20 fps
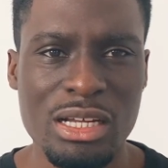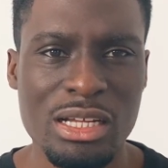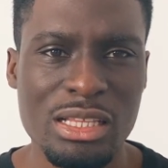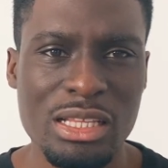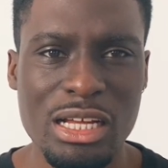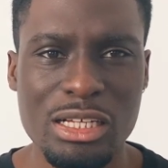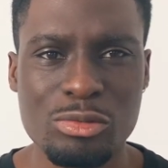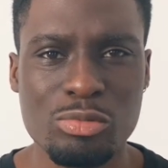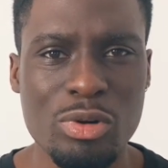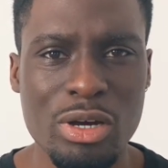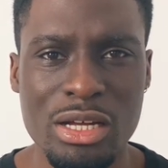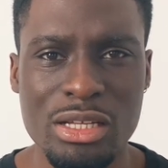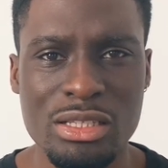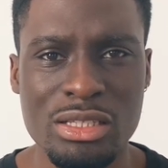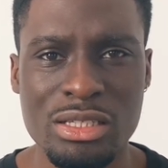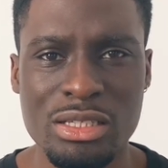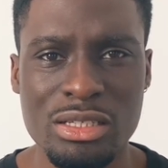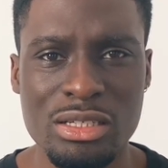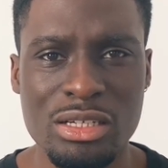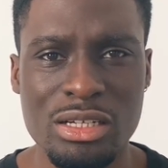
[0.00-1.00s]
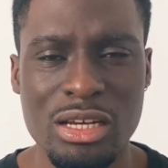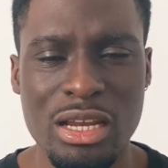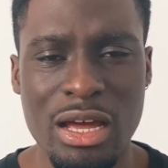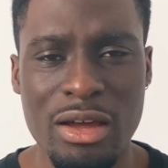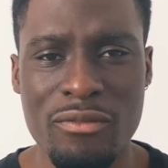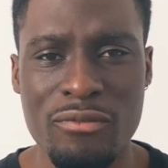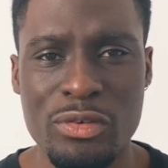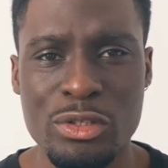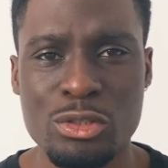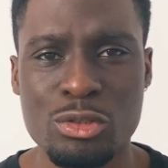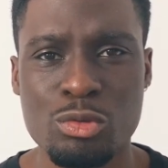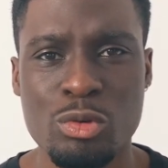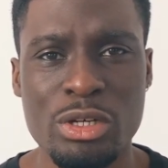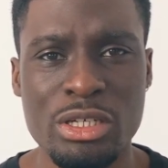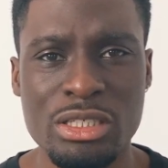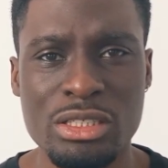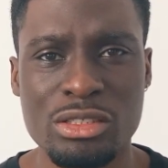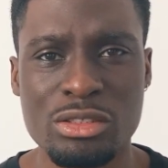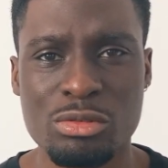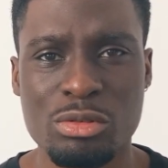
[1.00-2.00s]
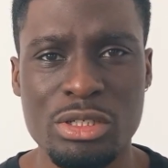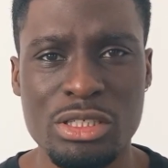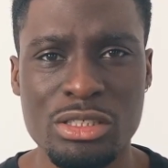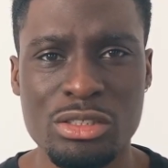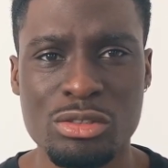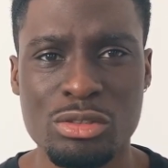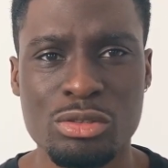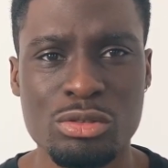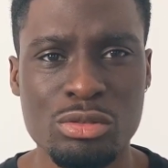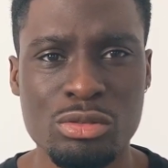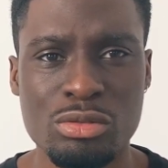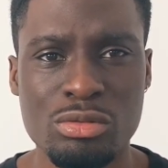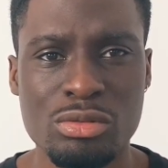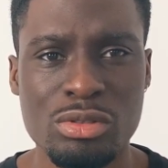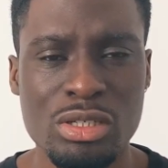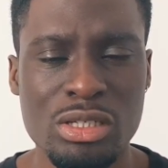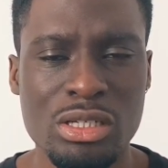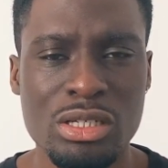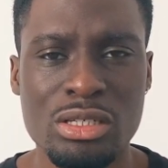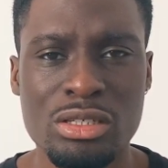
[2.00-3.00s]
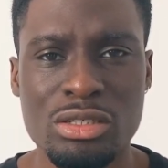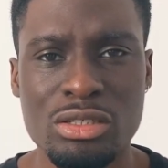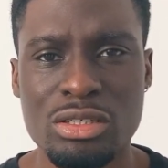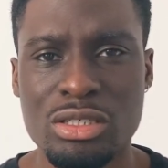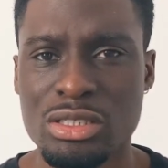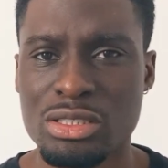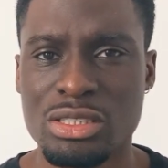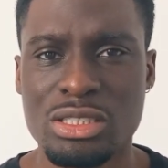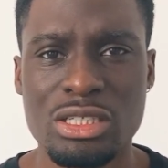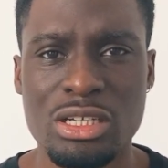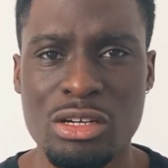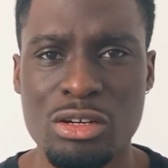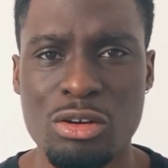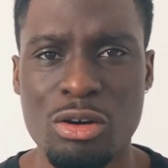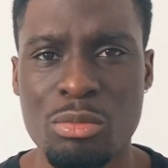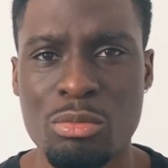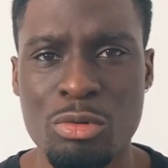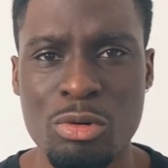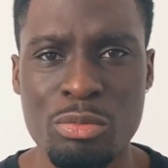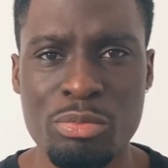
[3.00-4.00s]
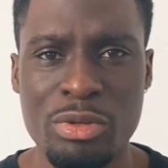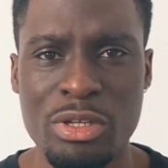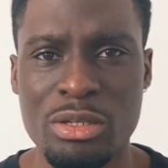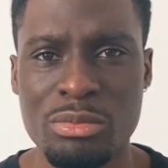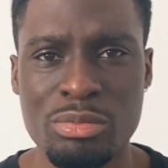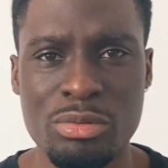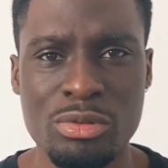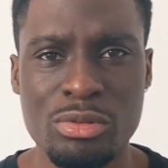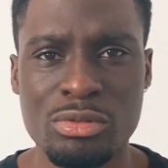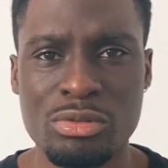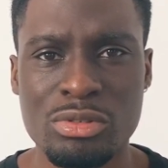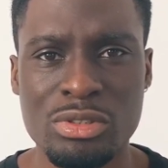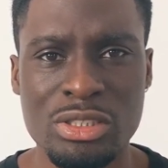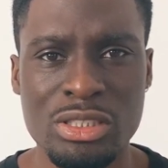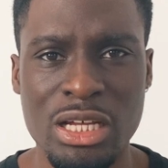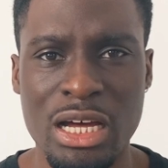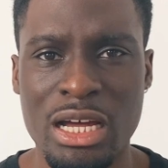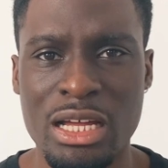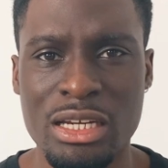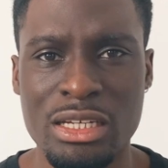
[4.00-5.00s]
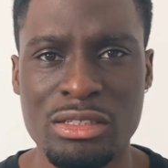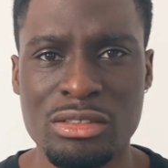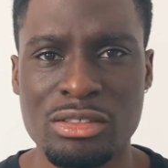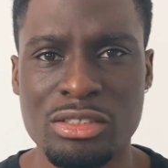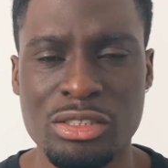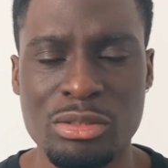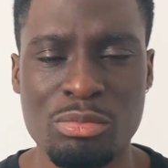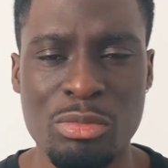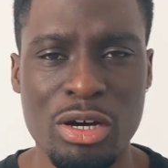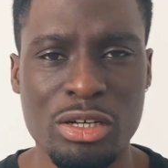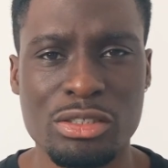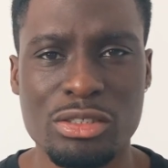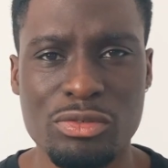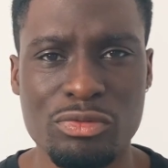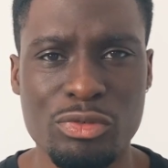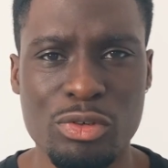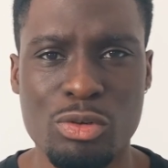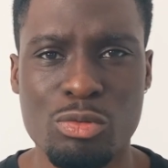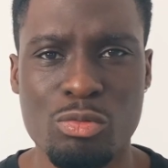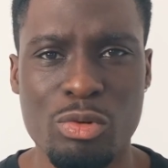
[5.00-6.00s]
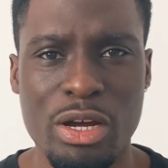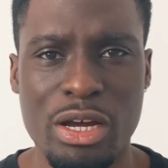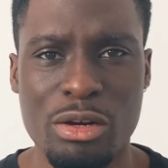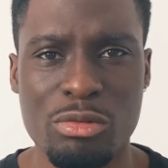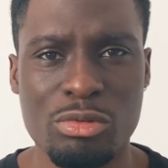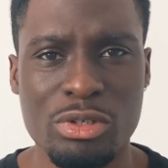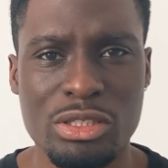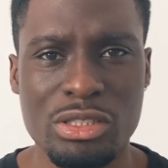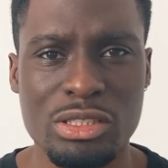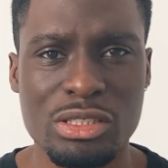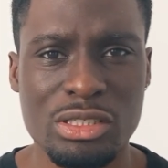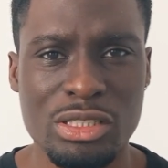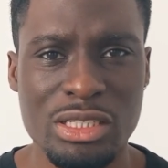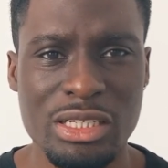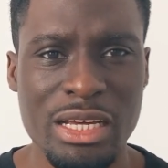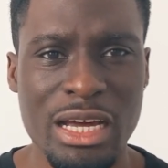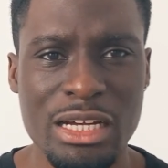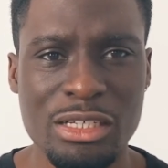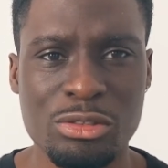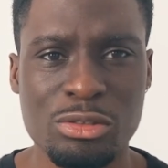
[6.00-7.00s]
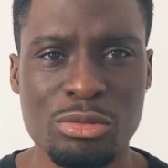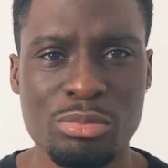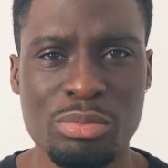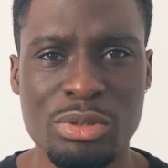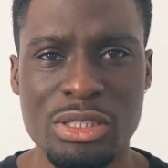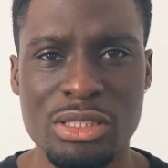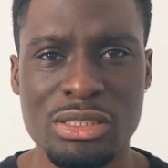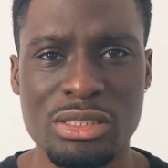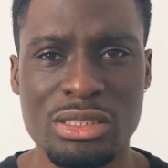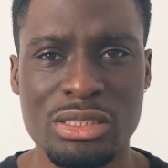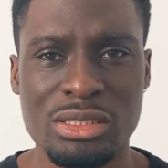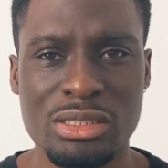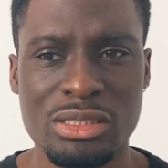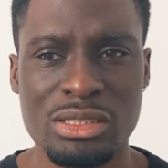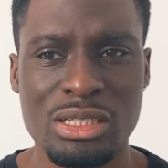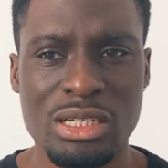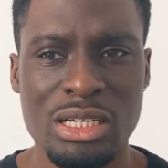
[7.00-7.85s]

That's why I think like for 2022, you're gonna see a lot more people styling smarter footwear with the casual pieces.